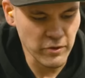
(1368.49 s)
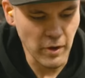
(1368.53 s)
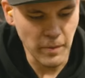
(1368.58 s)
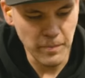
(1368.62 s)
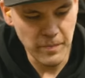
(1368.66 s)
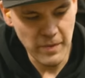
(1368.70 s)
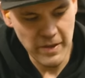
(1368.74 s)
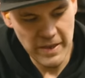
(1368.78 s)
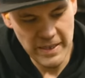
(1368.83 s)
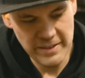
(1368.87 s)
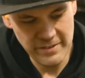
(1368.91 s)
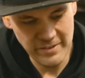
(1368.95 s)
I'm,
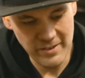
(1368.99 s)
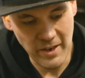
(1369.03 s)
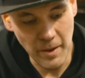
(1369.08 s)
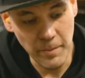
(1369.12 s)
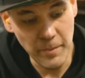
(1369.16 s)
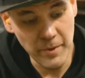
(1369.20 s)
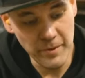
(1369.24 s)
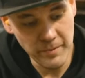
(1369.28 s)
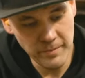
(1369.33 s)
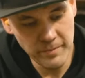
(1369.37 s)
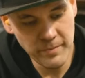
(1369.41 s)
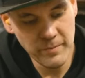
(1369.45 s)
it's
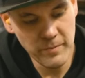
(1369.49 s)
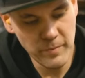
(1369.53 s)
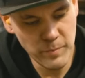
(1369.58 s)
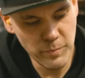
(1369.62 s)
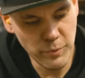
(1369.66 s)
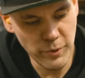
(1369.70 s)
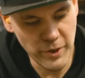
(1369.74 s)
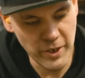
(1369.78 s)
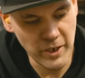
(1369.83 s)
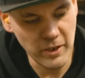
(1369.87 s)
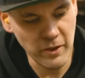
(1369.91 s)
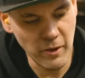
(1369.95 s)
coming
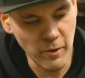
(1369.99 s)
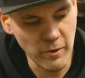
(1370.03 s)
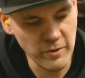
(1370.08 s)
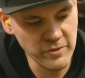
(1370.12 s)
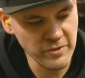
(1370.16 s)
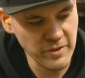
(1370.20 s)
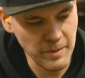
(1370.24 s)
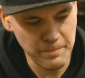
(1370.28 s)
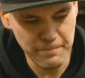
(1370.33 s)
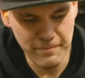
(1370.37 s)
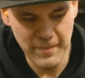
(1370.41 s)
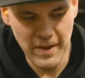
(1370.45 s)
pretty
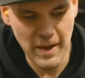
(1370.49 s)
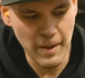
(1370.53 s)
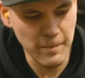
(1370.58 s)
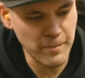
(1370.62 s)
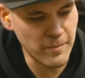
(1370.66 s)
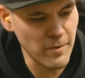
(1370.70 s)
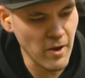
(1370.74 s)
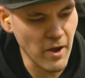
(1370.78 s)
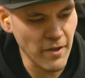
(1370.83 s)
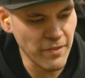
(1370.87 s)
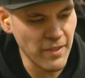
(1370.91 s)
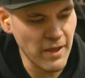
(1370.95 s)
close.
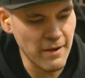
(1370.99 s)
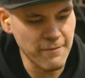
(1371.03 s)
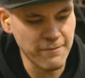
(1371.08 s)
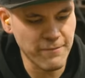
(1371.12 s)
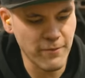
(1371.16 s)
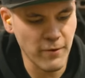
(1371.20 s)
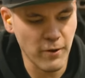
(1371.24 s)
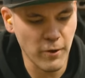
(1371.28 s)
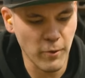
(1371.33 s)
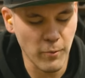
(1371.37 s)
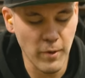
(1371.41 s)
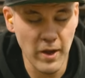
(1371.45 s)
I'm not that
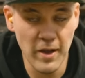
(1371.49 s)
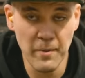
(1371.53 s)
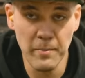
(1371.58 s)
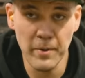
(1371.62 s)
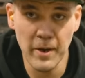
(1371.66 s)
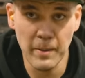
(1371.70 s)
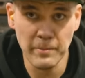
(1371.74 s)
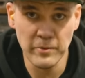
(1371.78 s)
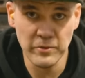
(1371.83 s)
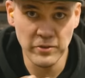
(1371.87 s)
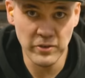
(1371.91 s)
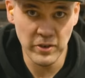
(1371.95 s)
far away,
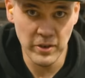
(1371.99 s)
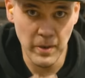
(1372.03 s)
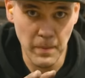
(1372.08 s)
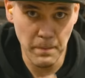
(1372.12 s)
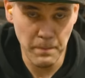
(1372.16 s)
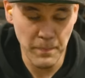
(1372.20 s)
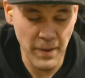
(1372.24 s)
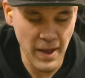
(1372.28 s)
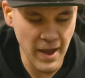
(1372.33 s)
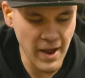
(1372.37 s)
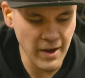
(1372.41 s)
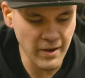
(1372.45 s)
but I'm just gonna
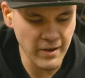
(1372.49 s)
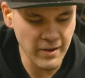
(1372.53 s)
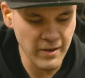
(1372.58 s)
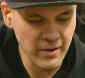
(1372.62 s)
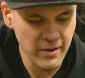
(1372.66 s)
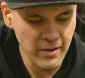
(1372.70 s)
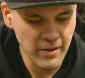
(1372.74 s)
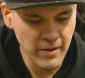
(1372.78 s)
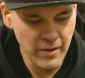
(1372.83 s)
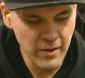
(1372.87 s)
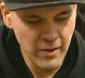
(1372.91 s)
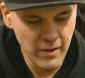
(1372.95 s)
back
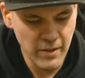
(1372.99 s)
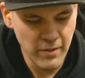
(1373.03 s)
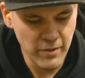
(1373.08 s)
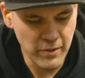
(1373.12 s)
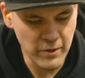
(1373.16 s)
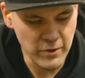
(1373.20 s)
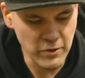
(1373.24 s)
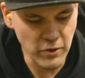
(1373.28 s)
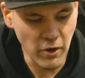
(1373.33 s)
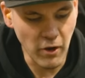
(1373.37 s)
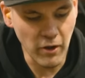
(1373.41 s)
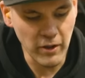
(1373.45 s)

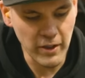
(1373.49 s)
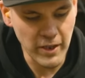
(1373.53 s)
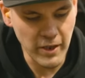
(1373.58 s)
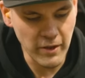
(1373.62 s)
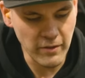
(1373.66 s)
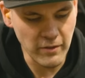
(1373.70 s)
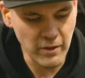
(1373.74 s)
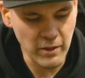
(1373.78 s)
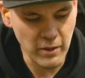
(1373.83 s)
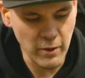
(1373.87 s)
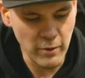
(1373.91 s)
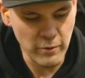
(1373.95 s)
the dolly
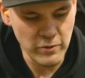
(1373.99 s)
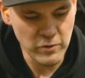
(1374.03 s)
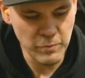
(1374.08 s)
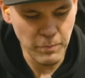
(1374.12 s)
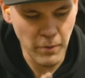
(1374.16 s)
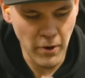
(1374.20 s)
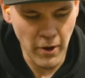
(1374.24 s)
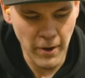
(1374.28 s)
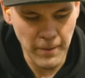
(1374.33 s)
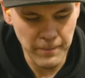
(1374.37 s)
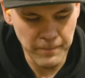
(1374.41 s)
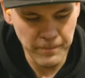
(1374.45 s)
on the low
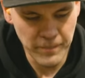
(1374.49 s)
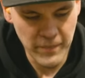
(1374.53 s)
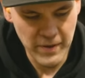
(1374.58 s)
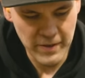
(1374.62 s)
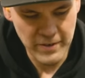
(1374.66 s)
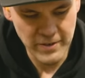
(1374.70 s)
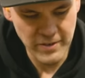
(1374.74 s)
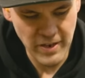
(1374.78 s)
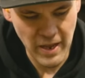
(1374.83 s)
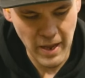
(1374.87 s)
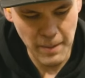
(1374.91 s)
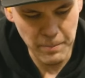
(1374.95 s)
spot,
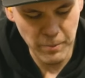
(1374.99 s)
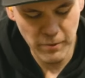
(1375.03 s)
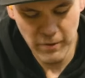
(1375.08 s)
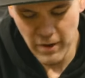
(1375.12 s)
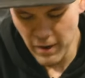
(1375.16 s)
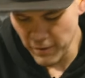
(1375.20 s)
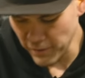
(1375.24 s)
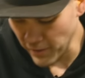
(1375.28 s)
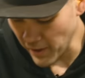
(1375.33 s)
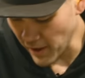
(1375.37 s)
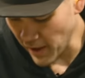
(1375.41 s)
tap around the